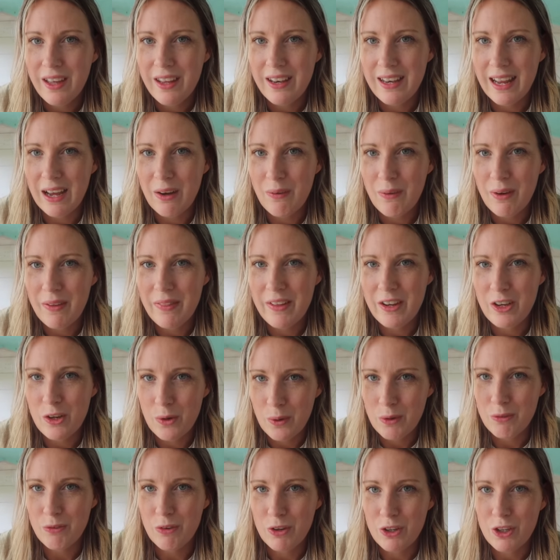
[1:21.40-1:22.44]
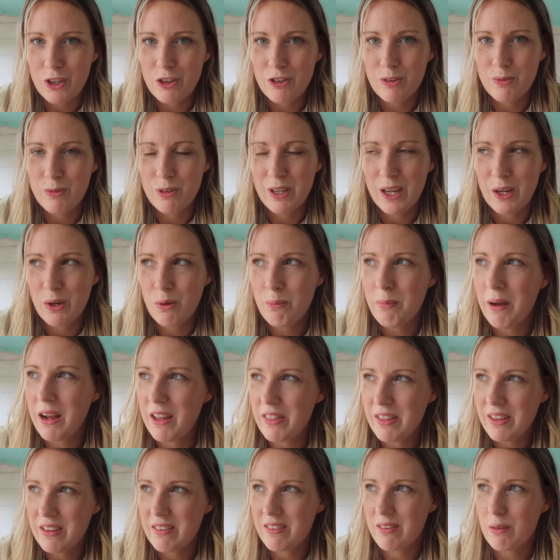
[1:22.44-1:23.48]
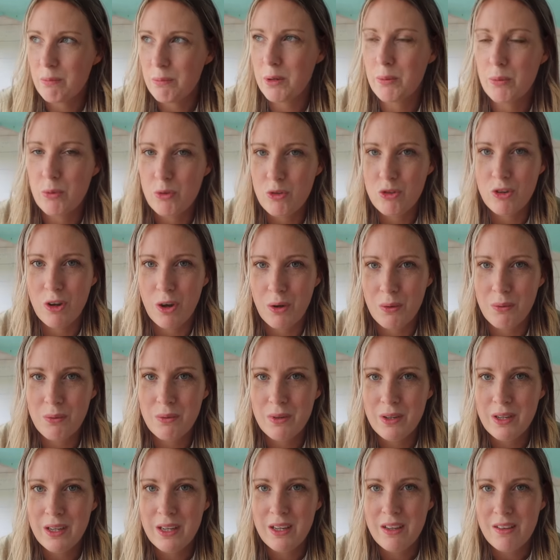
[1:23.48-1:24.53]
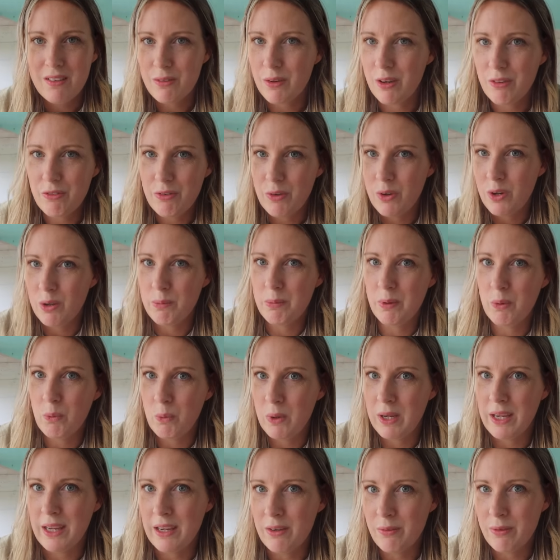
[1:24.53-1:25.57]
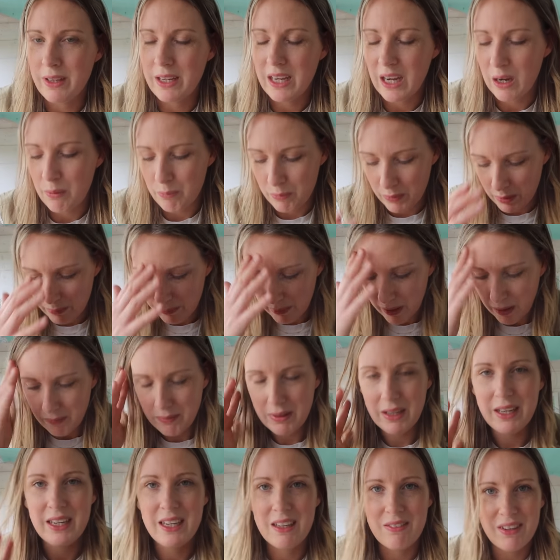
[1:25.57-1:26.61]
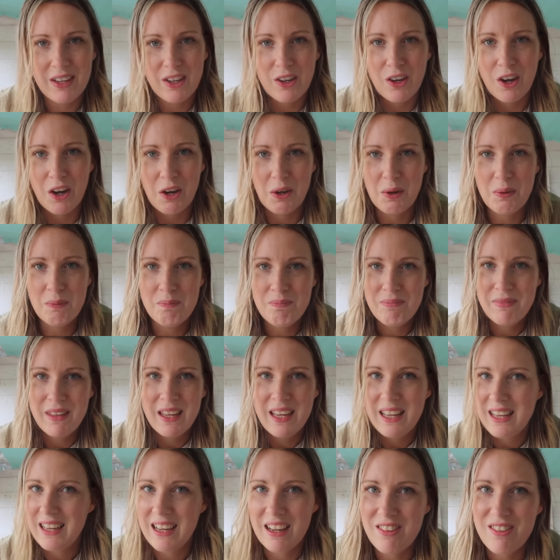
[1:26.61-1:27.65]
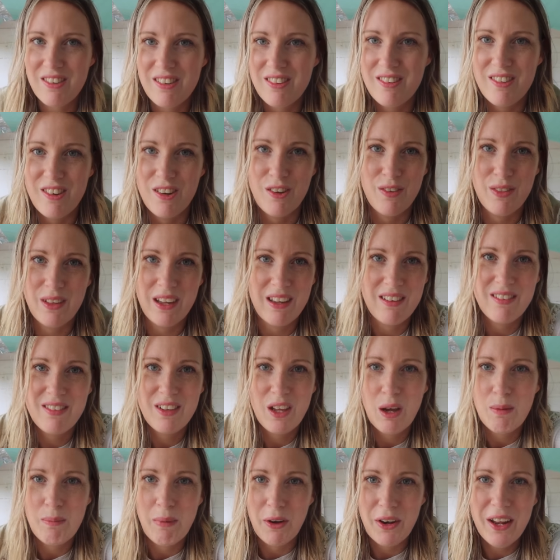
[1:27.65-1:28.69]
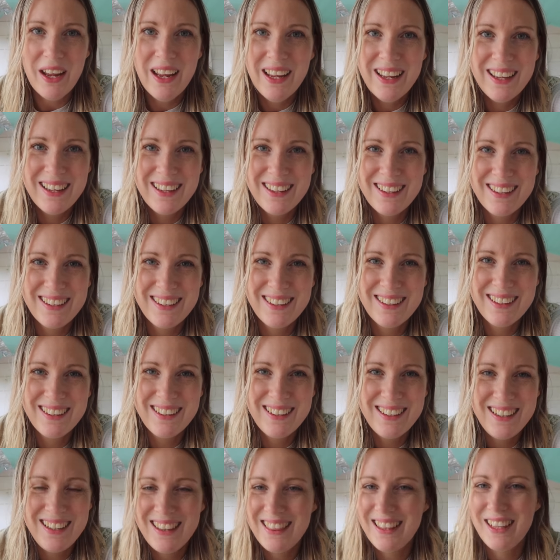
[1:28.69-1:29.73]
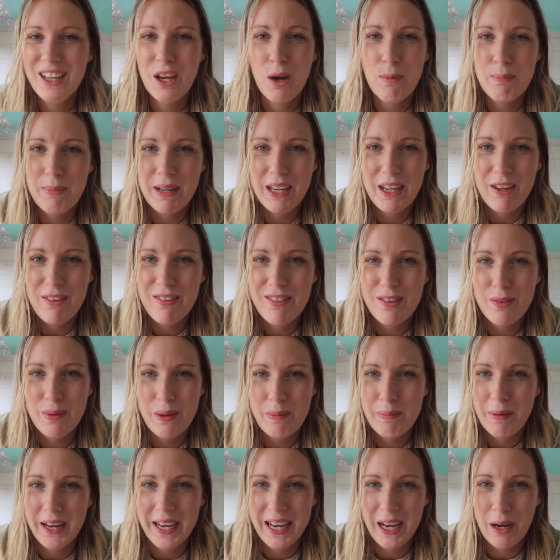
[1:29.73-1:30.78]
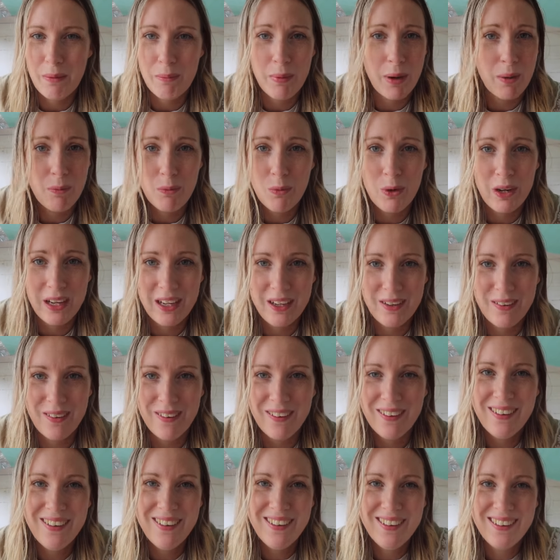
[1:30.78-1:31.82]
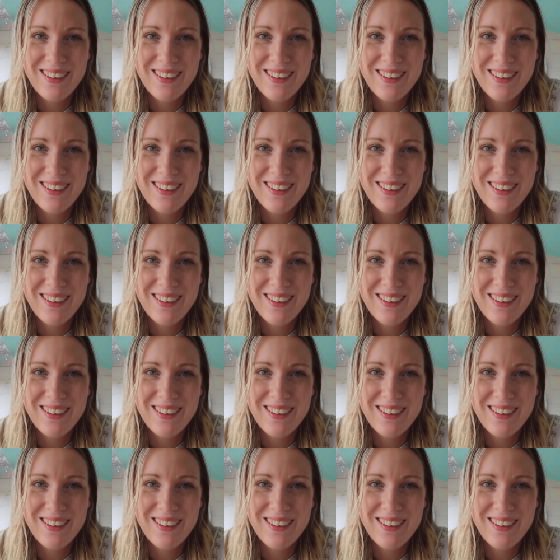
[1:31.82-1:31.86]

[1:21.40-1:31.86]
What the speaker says: now and they know I've got a YouTube channel, but I think some people don't, so I feel a little bit weird with the camera, but I'm gonna give it a go. Let's just do this, come on. You think I'll be used to it by now, but I'm really not.